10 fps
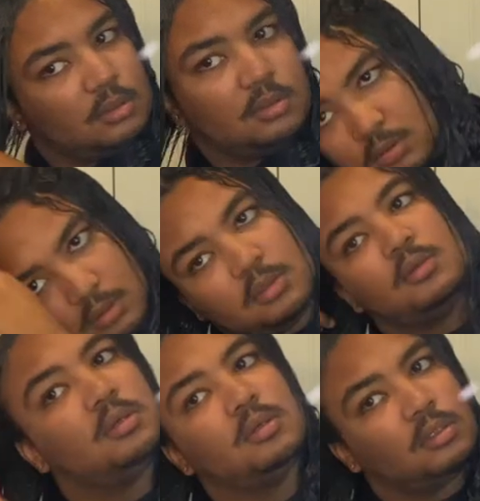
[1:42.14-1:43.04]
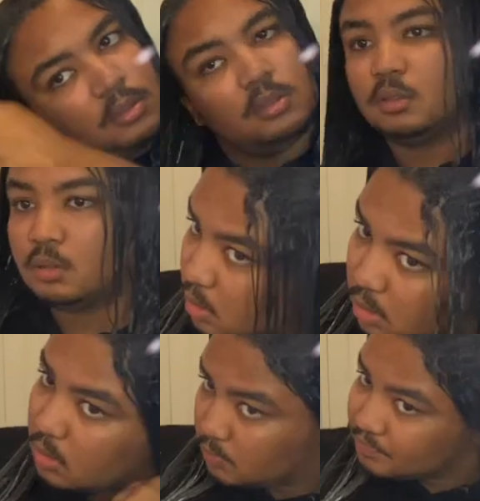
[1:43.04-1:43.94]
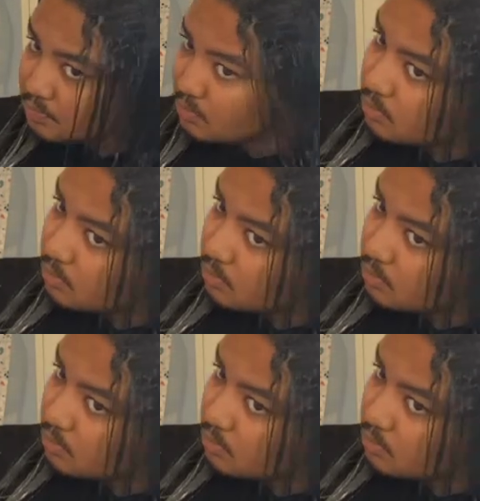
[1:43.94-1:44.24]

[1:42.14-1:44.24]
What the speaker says: I didn't. So yeah,